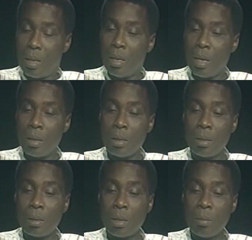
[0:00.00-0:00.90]
Yeah,
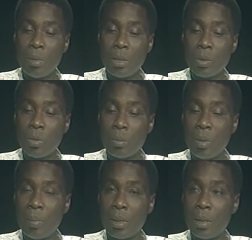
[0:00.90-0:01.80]
they tell me he's going to
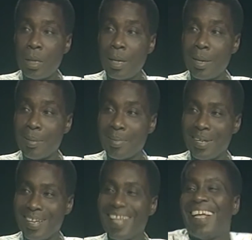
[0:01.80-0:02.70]
be better than I
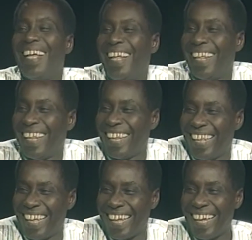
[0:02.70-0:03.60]

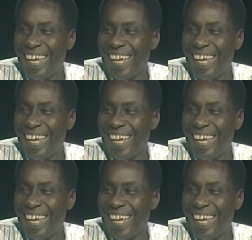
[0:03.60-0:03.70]
am.